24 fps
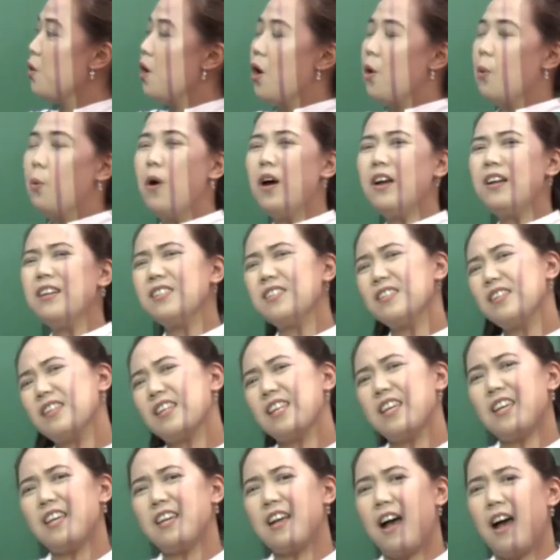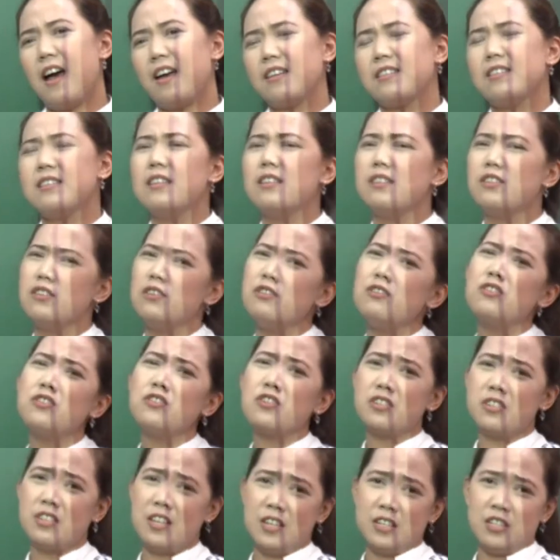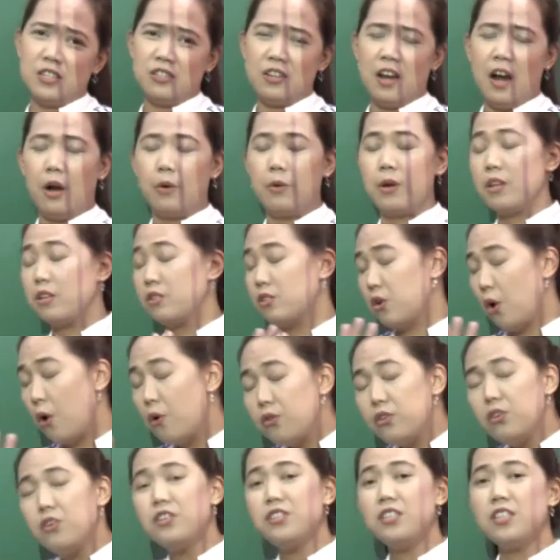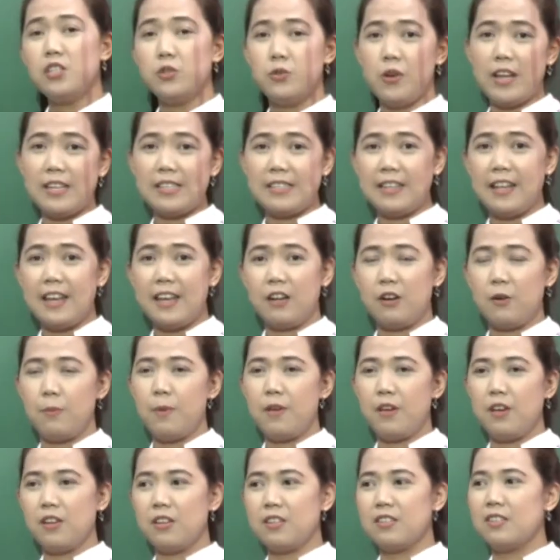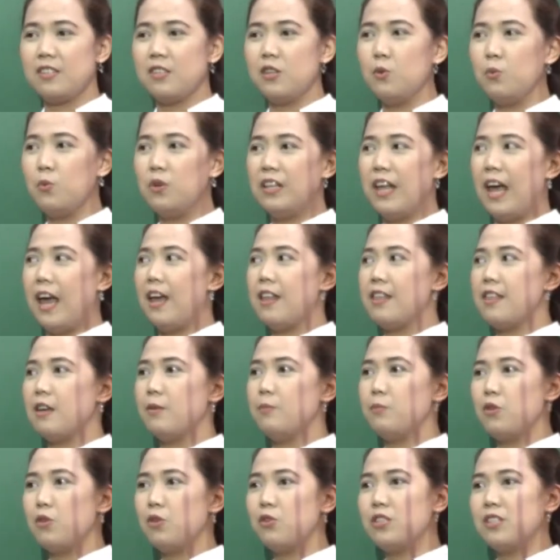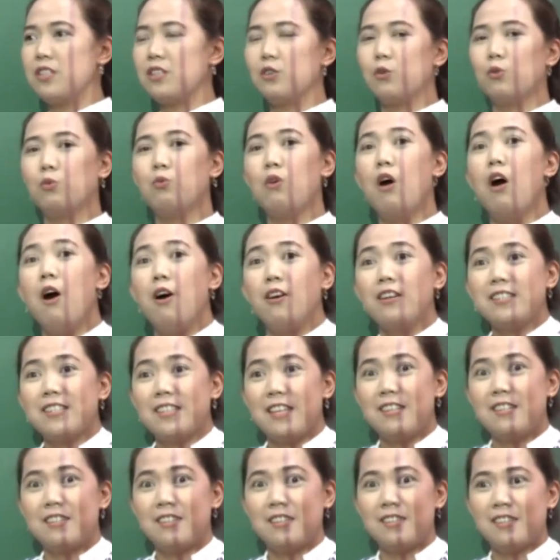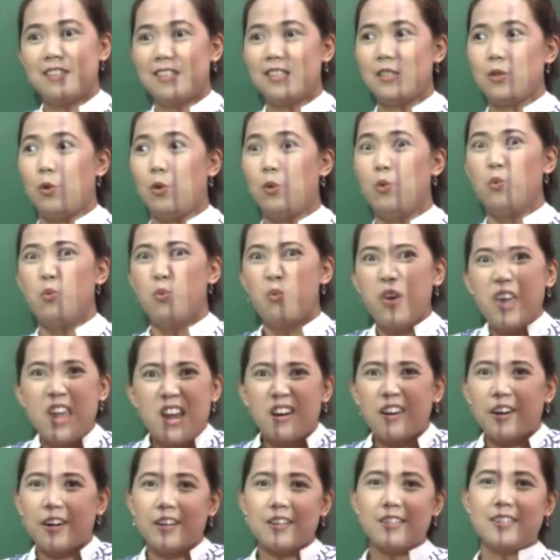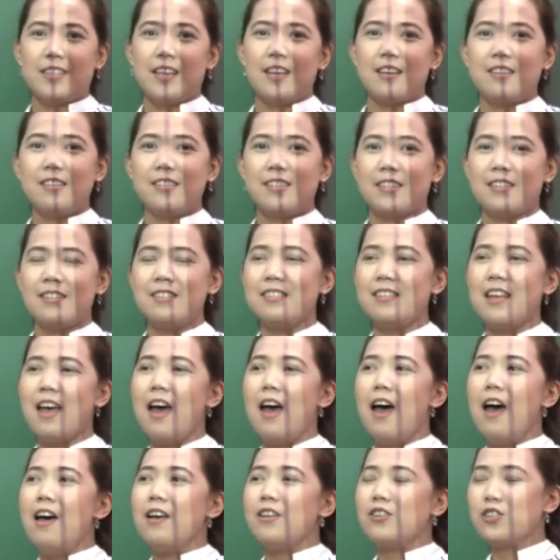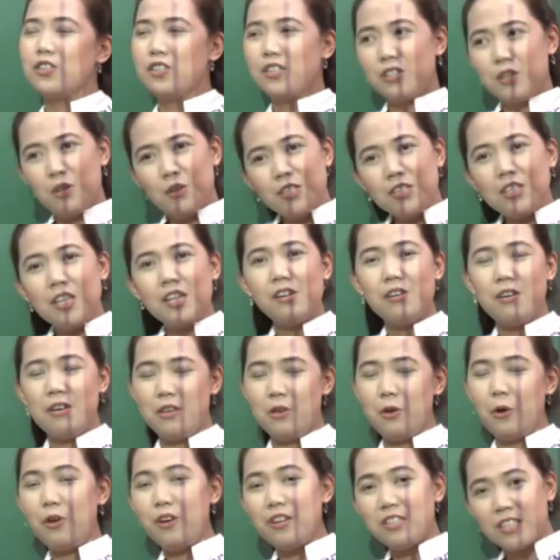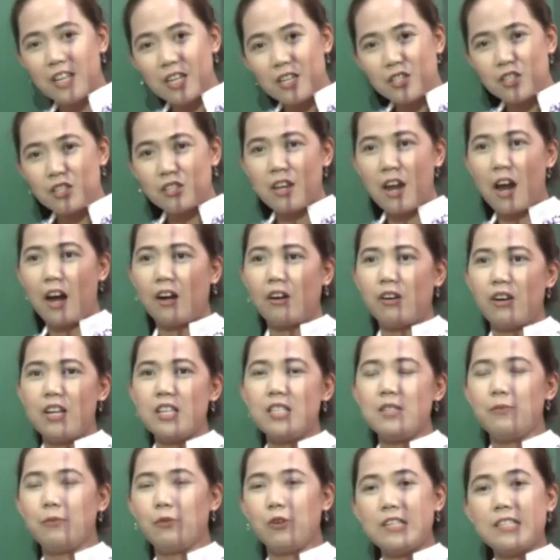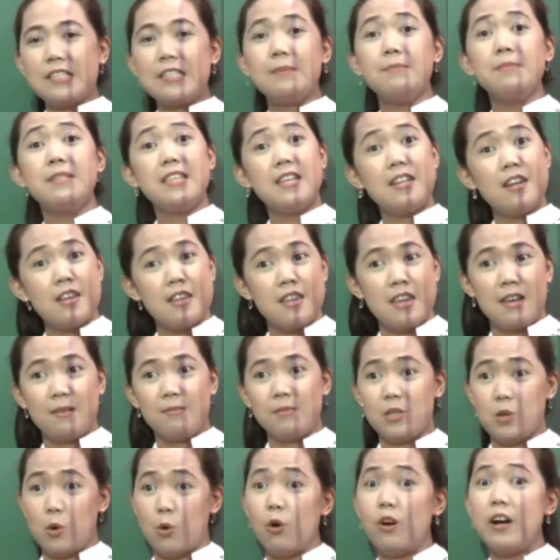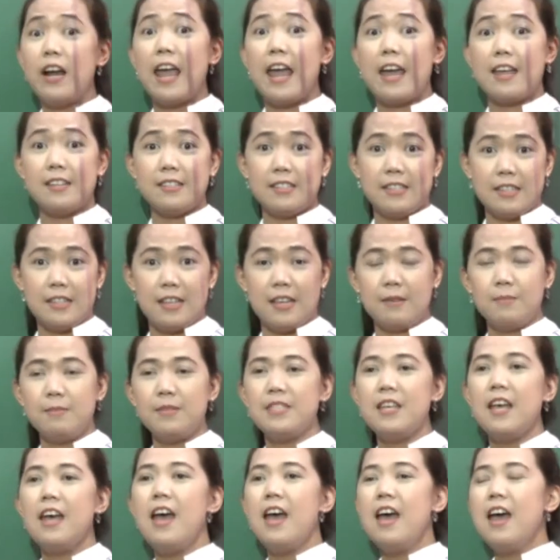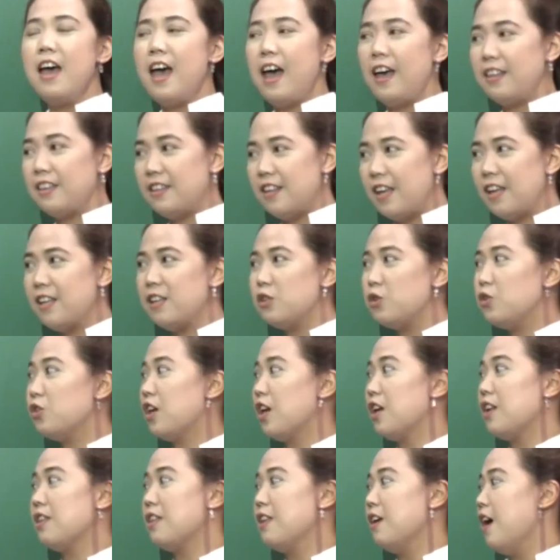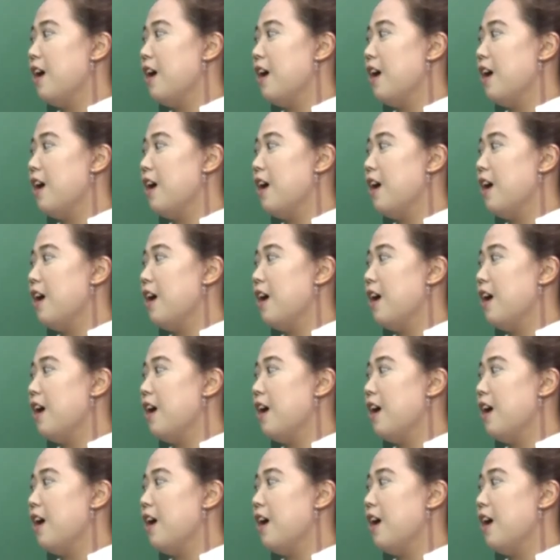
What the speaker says: what is the key, guys? Use your dictionary. Don't use the translator because you will end up using the wrong sentences or weird sentences. Just use your dictionaries for some synonyms or antonyms, and then you can